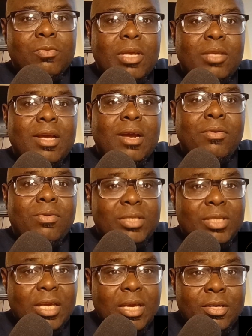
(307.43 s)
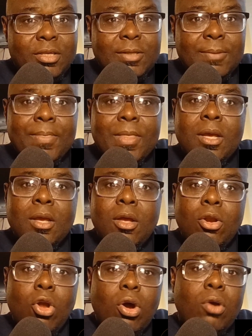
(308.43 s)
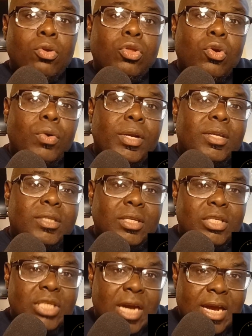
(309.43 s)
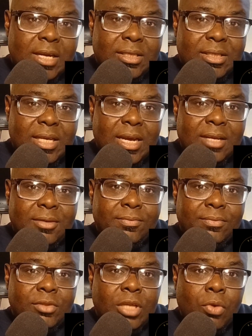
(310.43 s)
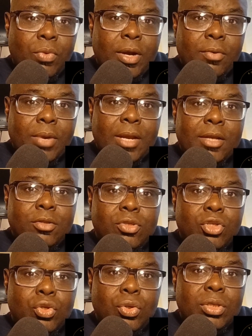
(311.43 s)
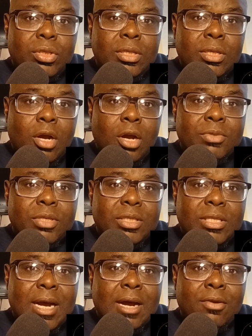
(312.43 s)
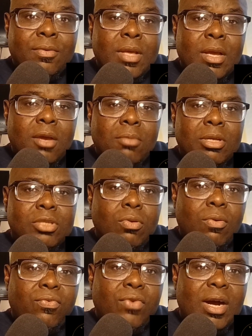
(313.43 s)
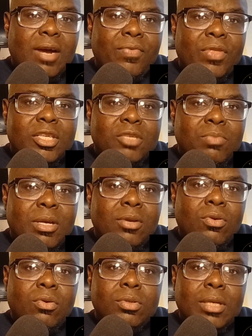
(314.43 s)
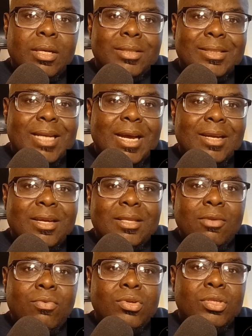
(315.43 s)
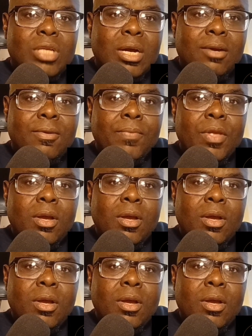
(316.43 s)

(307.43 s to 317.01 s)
military in recent years. Local authorities in China said they were ready to shoot the object down, but so far there's been no sign that it was down.